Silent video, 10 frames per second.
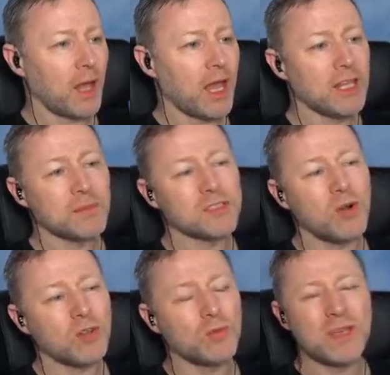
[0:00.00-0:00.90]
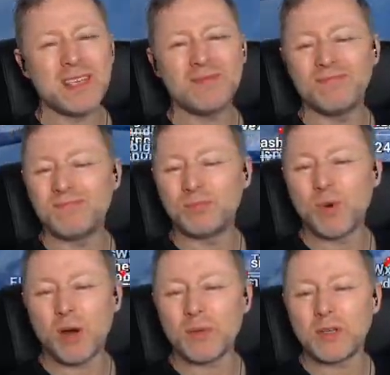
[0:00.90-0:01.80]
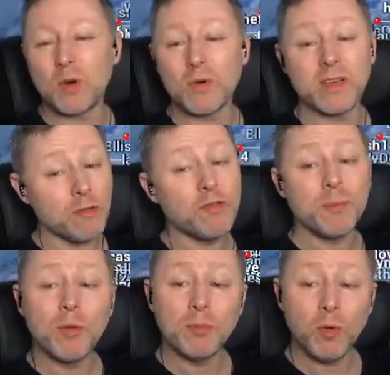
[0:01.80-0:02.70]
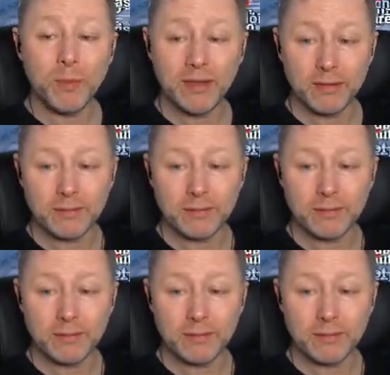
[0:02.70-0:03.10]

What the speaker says: And there was an odd wee... what I would call gifable moment.